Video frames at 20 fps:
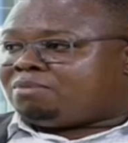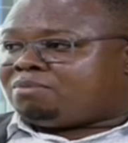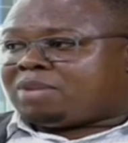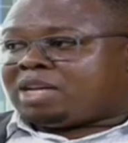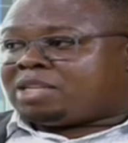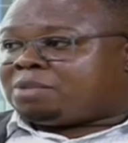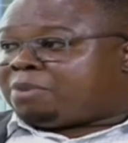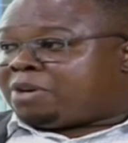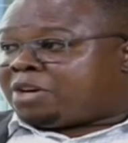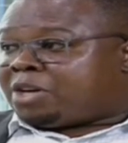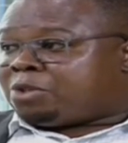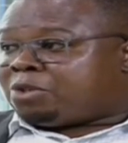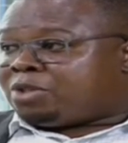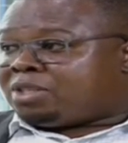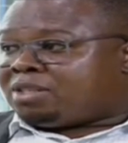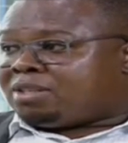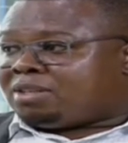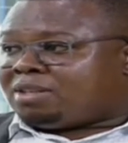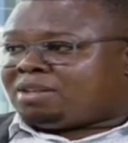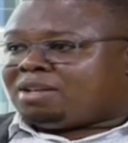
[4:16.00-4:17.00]

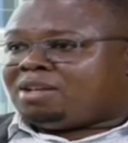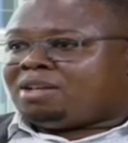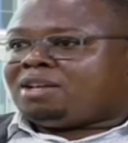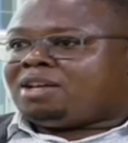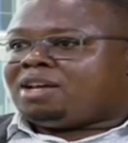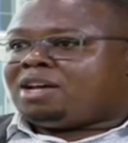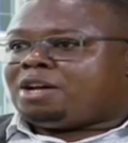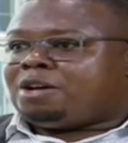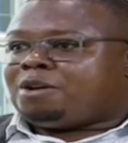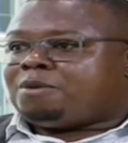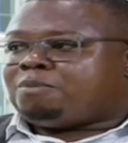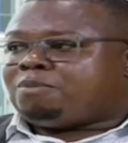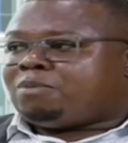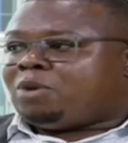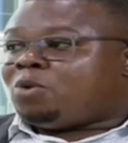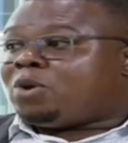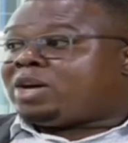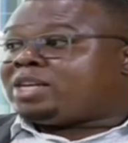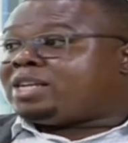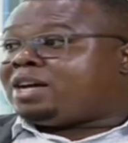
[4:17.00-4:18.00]
aspirations,
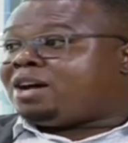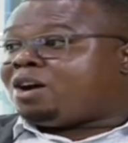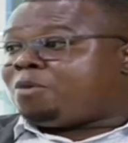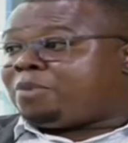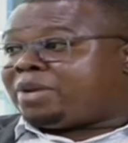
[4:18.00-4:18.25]
look at